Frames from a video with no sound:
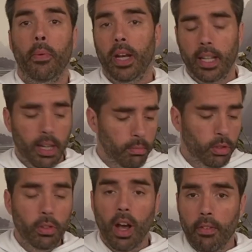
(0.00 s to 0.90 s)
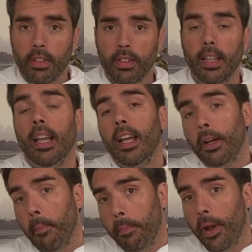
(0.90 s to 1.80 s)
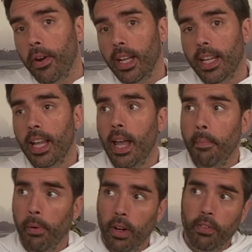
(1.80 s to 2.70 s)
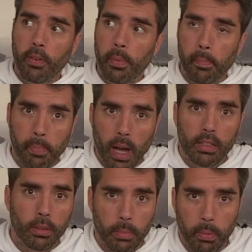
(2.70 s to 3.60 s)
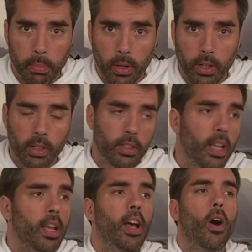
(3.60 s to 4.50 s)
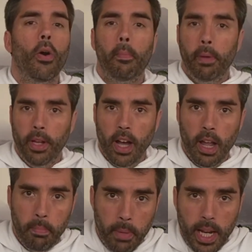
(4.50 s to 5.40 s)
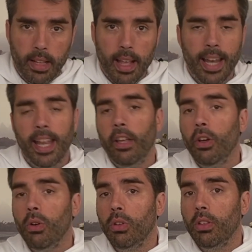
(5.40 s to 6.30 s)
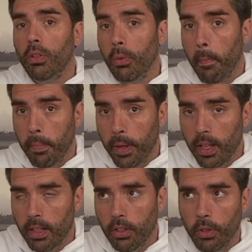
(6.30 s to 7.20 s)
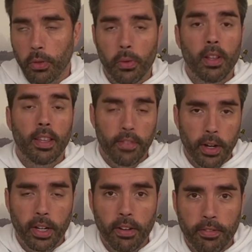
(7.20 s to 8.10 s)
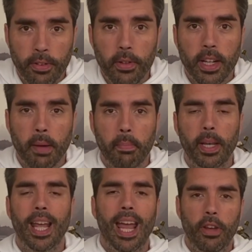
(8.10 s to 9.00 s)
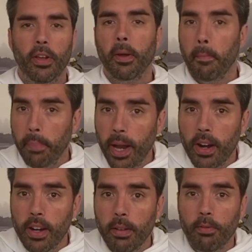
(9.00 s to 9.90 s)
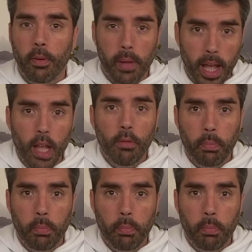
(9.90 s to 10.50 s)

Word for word: when it comes to obviously comparing then a burger from Impossible Burgers or Beyond Meat, and then you go to the Very Good Food Company and you compare them from a health